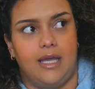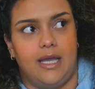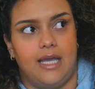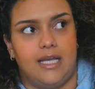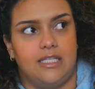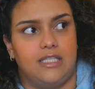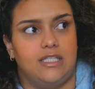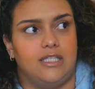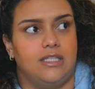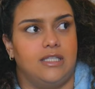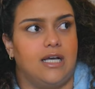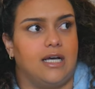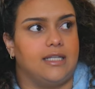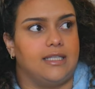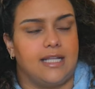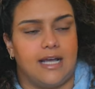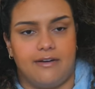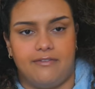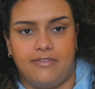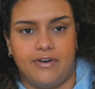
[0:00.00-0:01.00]
it's
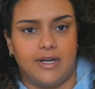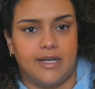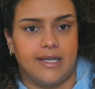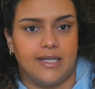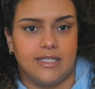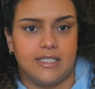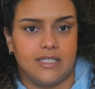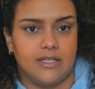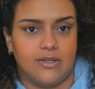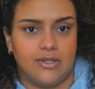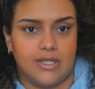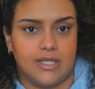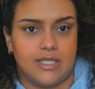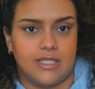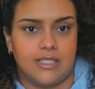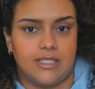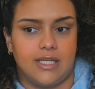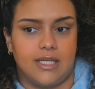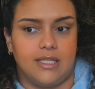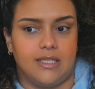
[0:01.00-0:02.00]
not that fucking
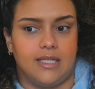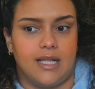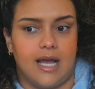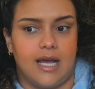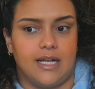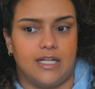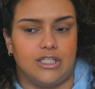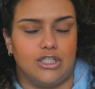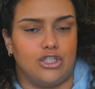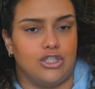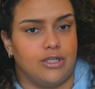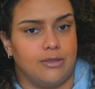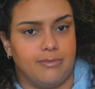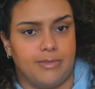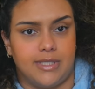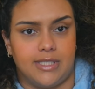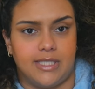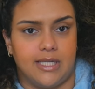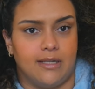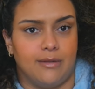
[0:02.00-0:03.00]
serious and that it
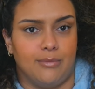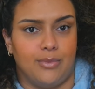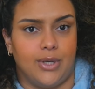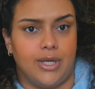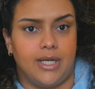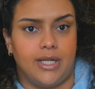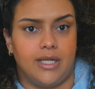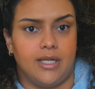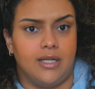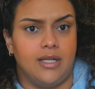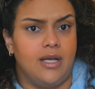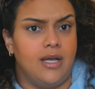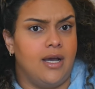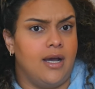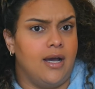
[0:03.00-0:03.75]
shouldn't be celebrated.